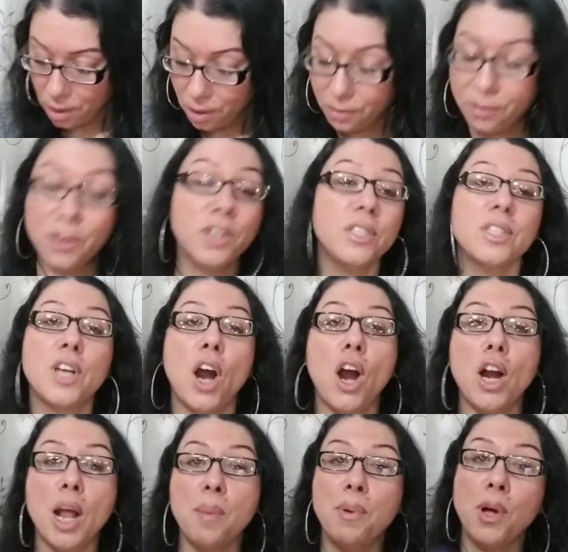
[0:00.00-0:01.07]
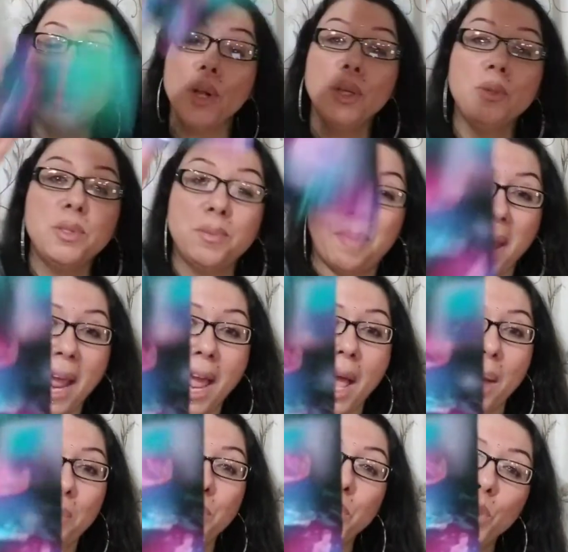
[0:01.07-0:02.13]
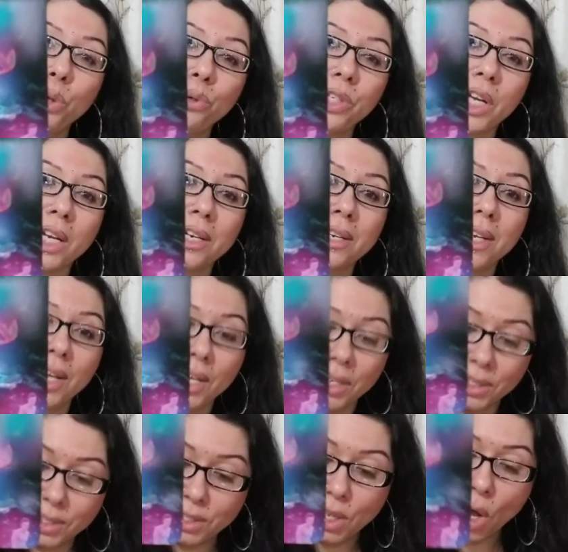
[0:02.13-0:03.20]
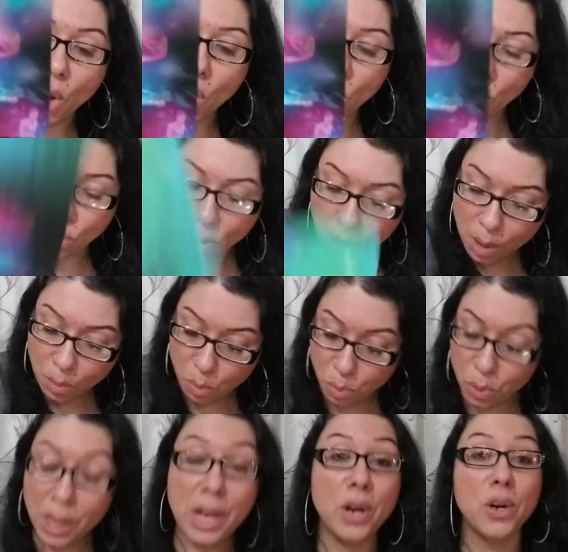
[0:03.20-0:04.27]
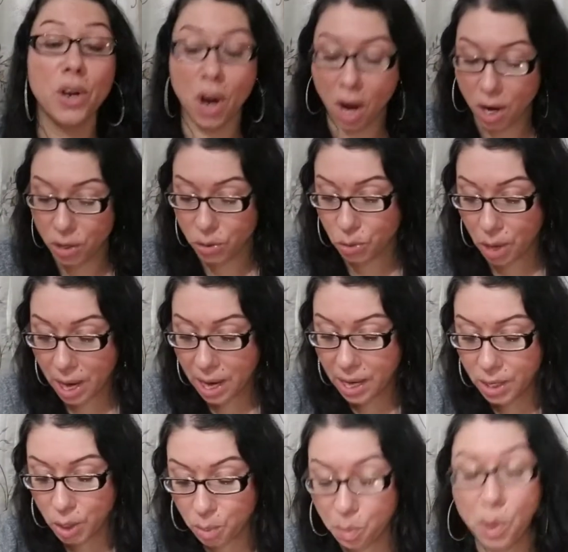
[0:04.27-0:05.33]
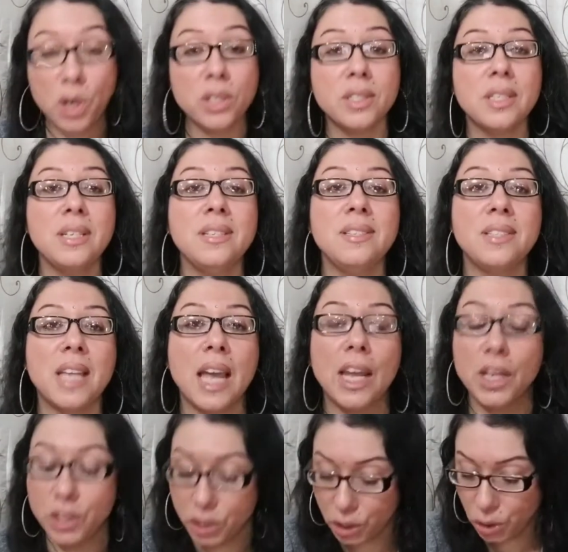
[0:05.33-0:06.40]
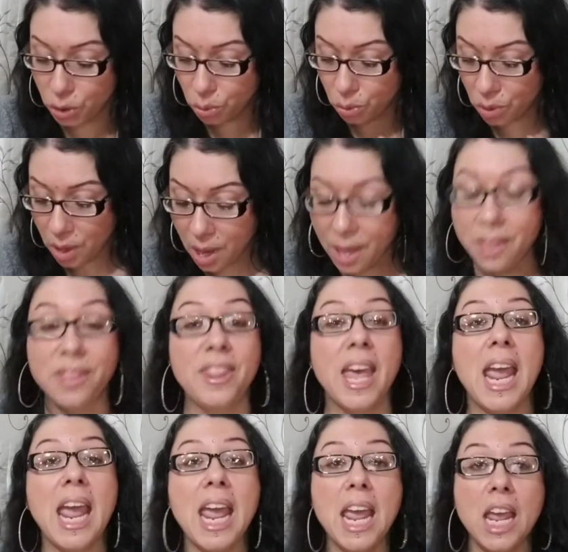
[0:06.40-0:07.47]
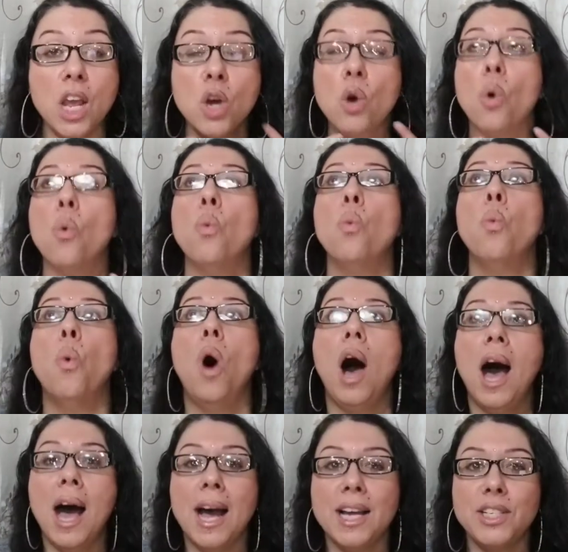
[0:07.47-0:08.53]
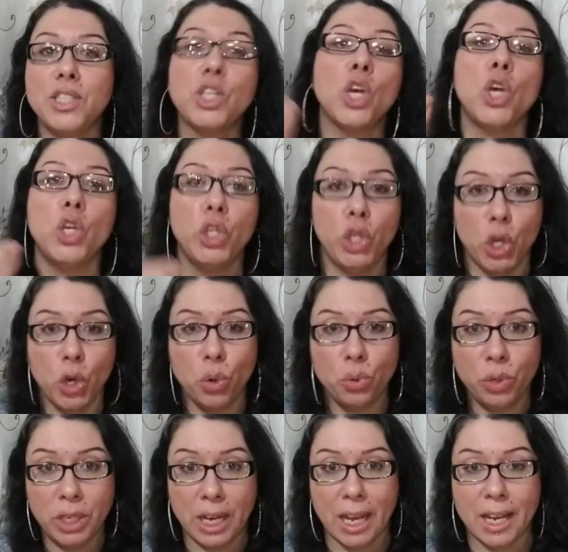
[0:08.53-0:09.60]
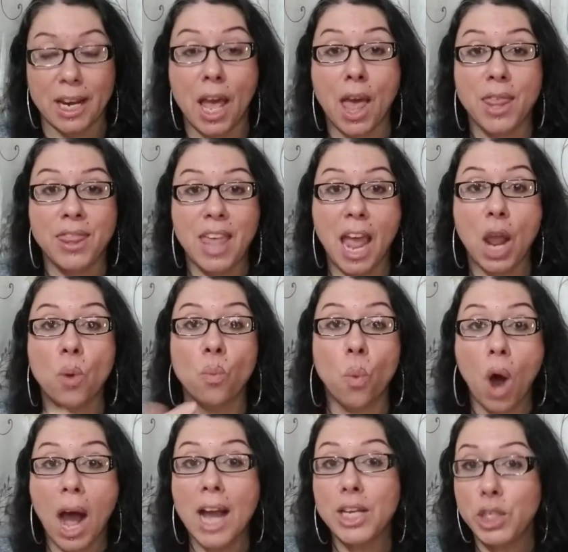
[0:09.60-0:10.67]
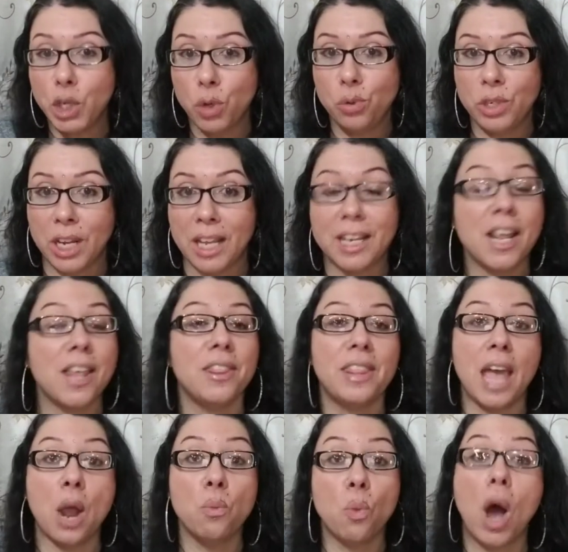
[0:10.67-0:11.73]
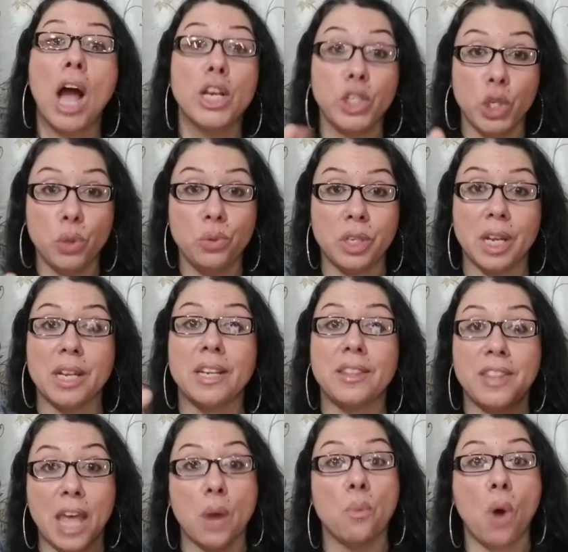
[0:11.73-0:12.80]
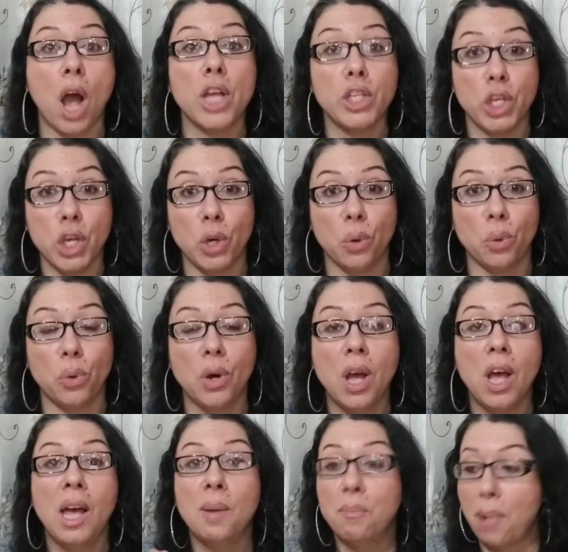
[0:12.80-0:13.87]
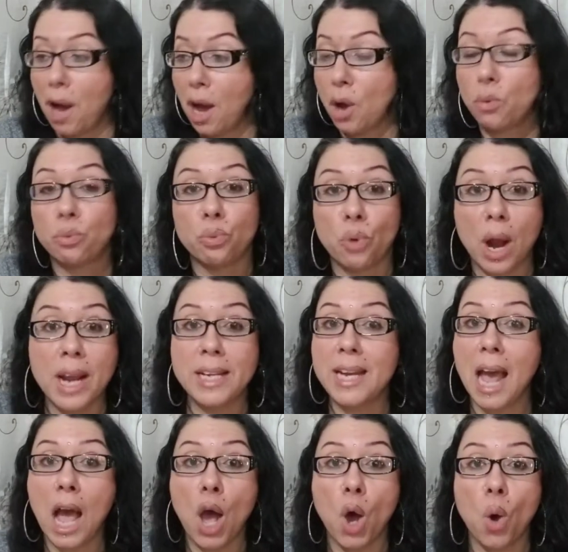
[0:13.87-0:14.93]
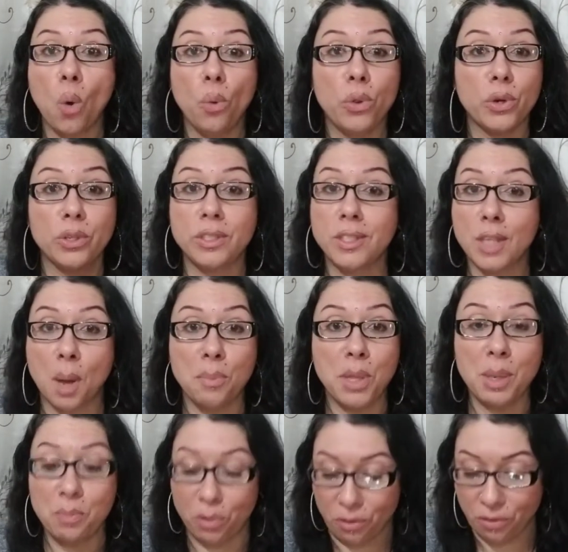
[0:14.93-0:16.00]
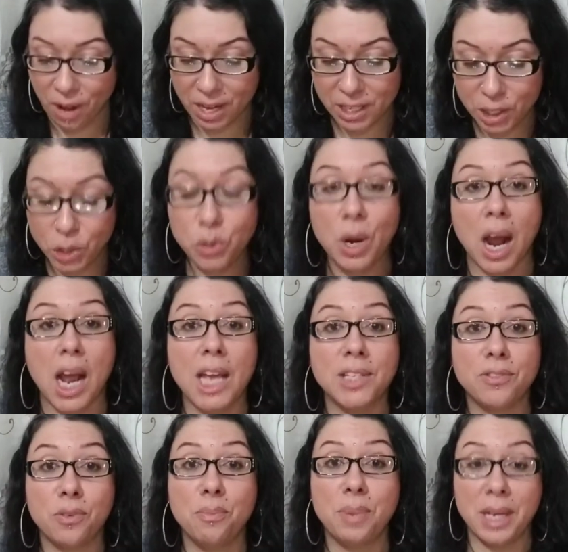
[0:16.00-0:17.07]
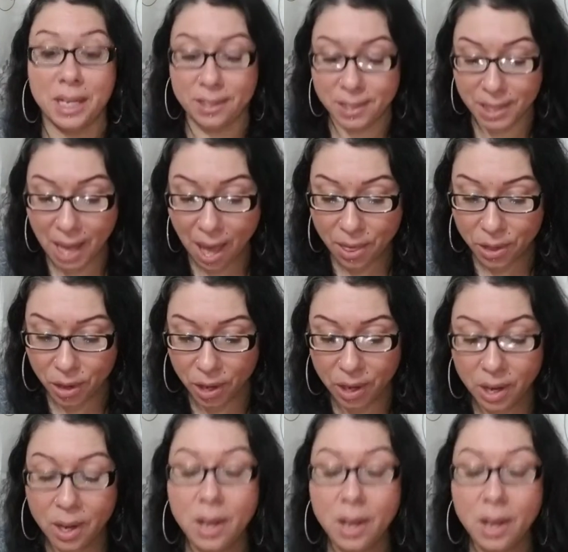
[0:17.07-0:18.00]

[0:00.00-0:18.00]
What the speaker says: First card I pulled was bam, union. So play your cards right. Your person is saying to you, they want union. They want union. They want union. They want you. But right now, there's something preventing you guys from being together.